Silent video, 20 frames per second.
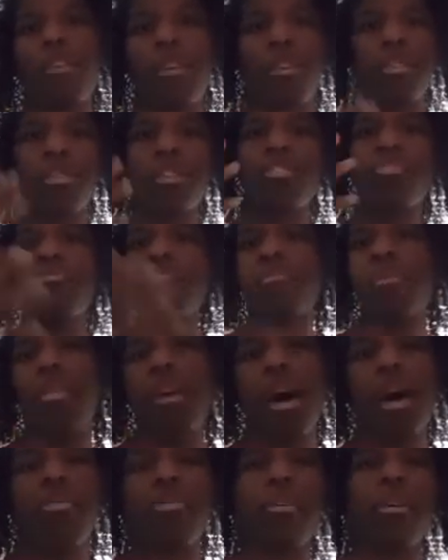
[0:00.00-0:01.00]
things that you put
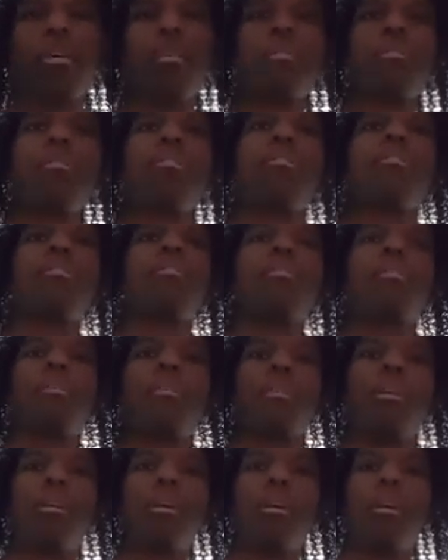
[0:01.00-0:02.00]
out there.
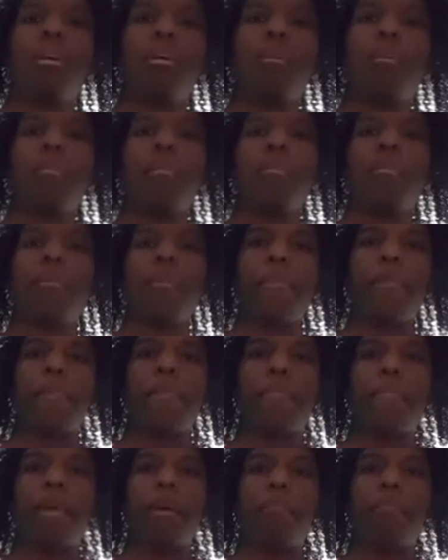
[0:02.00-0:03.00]
Um,
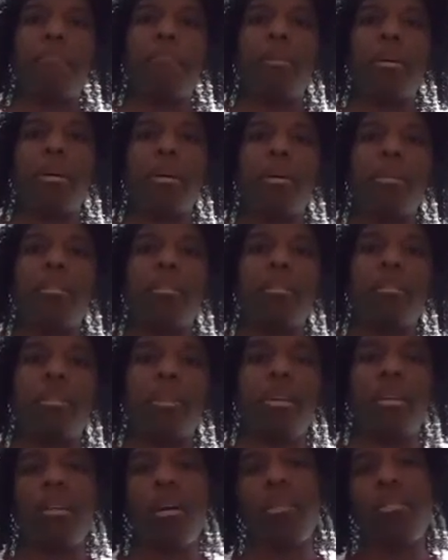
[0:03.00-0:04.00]
but
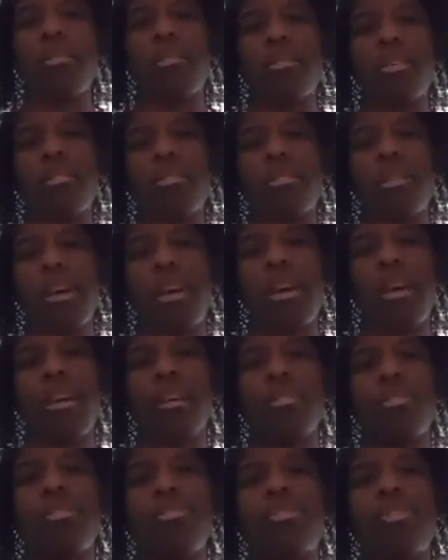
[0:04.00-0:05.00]
then others are
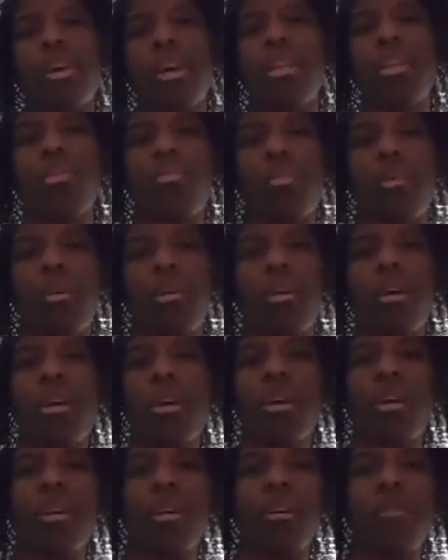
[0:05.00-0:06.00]
saying
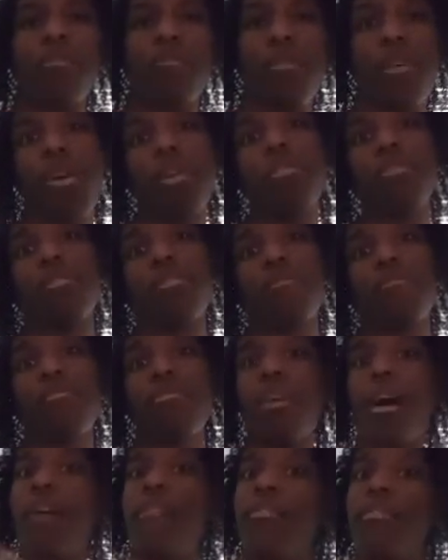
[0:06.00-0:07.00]
January 1st, if
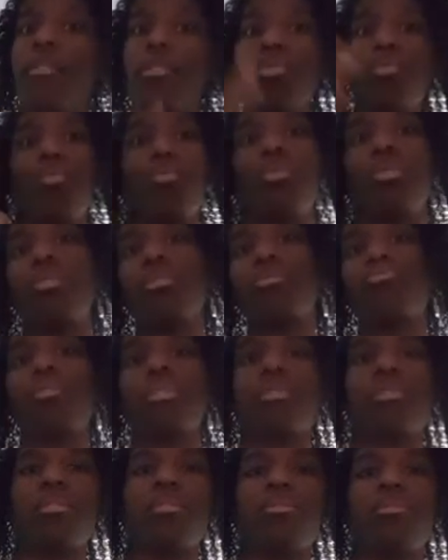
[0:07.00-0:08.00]
you have a New Year's
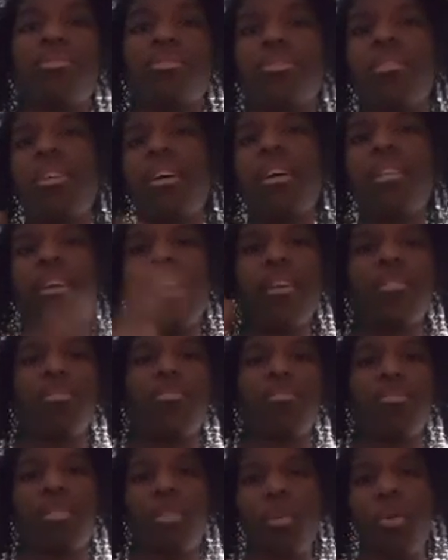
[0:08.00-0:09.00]
resolution, yeah, that's
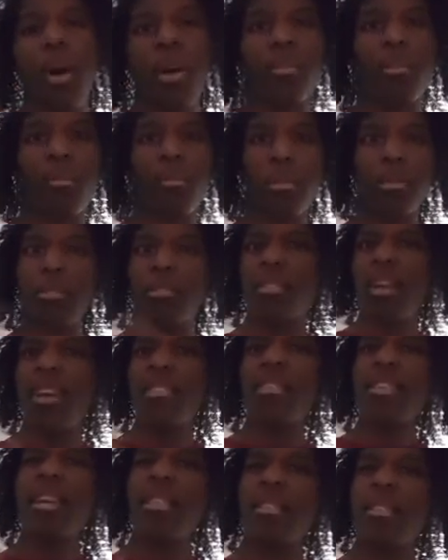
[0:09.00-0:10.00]
going to go out the window.
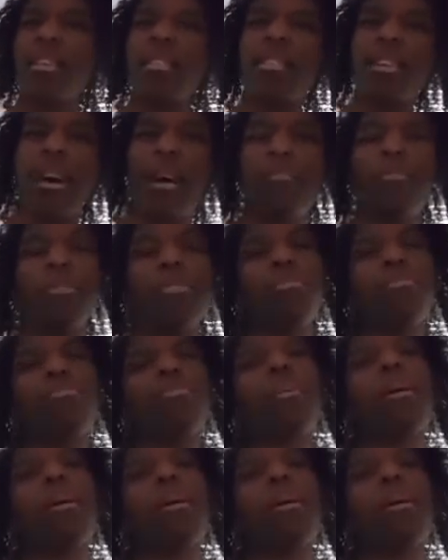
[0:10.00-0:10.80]
That's not a good time to do